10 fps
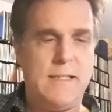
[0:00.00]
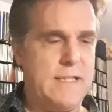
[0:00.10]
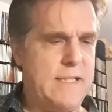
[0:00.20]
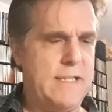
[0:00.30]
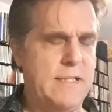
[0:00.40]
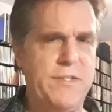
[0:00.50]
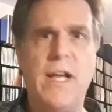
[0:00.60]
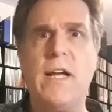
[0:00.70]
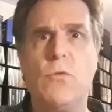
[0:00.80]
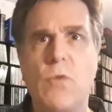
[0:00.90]

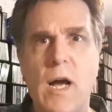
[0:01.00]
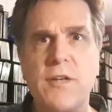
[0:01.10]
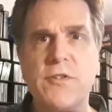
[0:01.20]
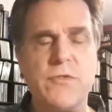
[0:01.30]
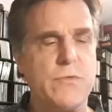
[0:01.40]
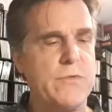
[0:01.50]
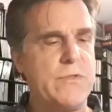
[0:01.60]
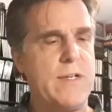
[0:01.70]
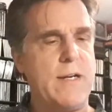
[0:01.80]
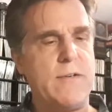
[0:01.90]
Nile Rodgers was
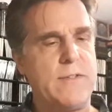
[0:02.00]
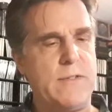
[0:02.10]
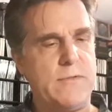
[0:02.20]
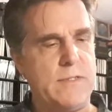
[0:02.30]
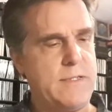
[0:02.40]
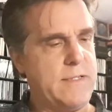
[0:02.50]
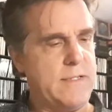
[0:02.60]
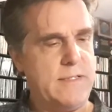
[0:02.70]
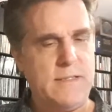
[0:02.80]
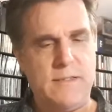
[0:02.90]
there, so it looked
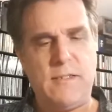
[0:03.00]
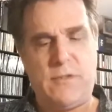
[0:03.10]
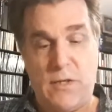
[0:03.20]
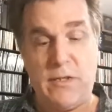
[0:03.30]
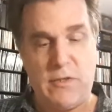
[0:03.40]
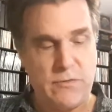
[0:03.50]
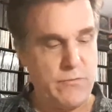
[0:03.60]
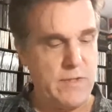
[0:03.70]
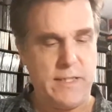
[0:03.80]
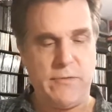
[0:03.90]
looked it looked
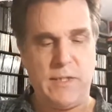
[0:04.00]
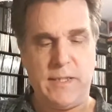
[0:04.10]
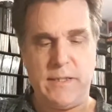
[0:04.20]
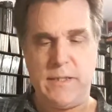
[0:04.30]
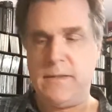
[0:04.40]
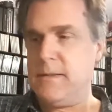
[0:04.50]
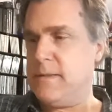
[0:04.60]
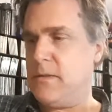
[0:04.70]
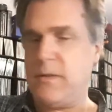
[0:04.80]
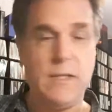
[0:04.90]
really really good.
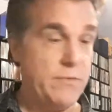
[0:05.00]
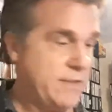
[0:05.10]
Okay, we'll